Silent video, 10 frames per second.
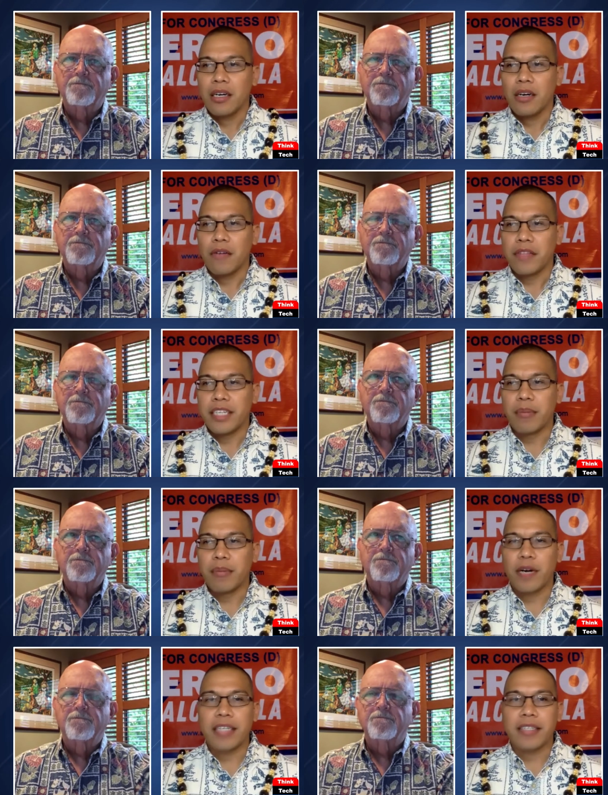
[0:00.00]
Speaker 1: of the
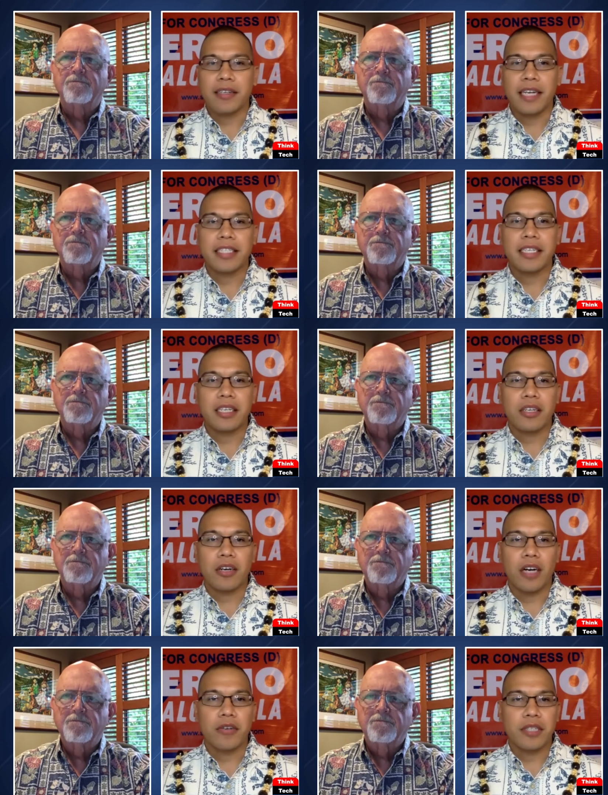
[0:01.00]
Democrats elected in
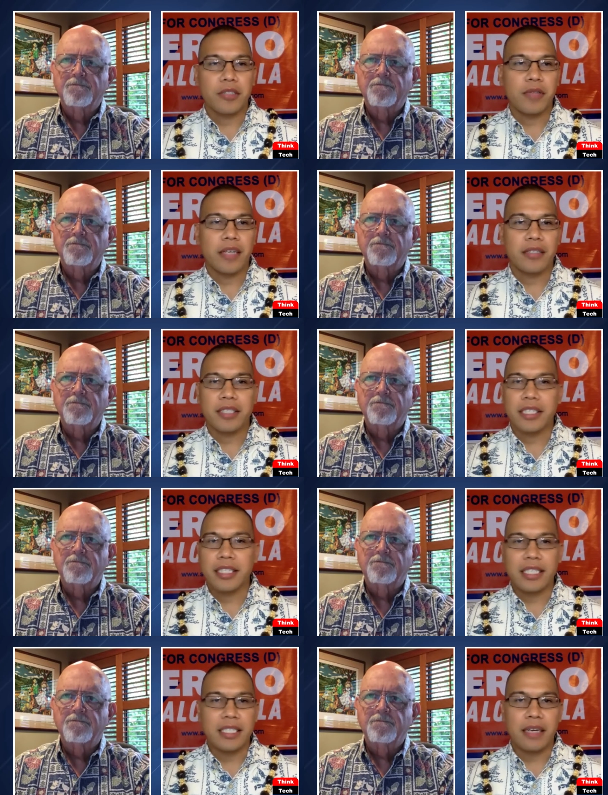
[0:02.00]
Congress in
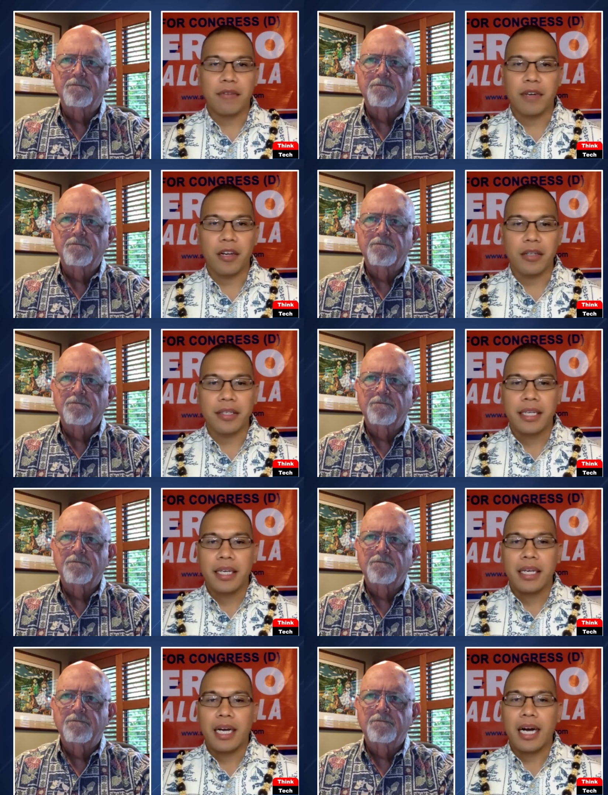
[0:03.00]
2016 never held
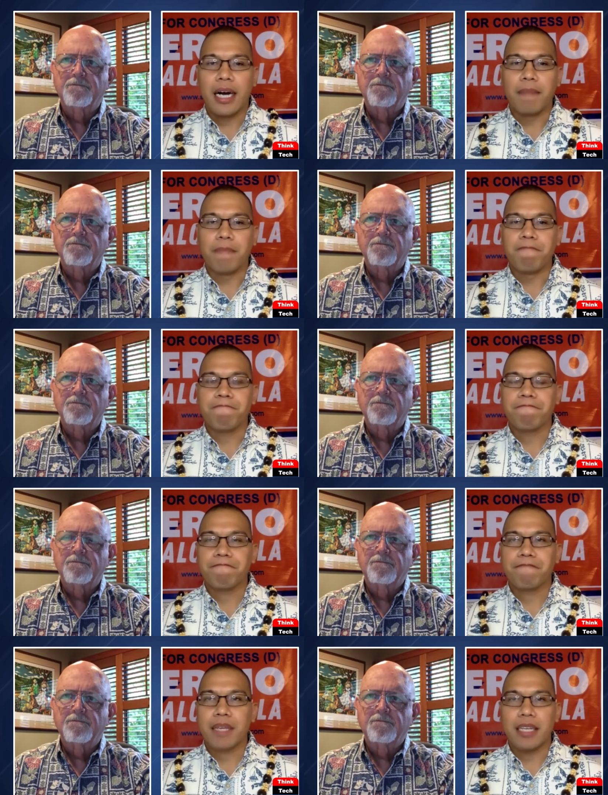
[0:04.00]
um,
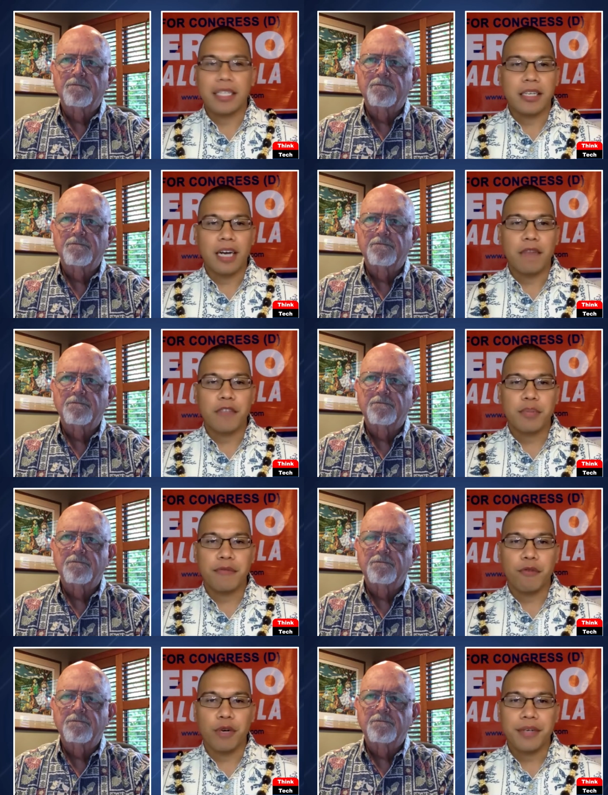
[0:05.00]
elected office
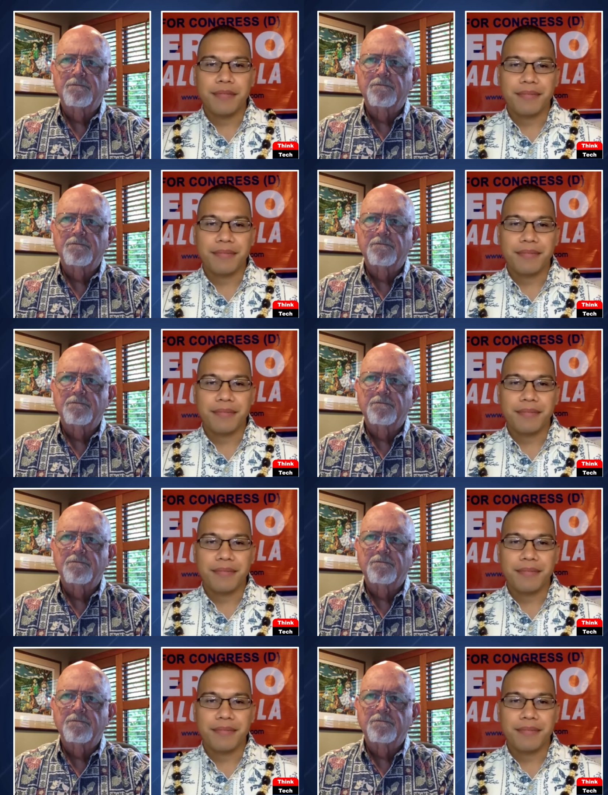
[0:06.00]
before.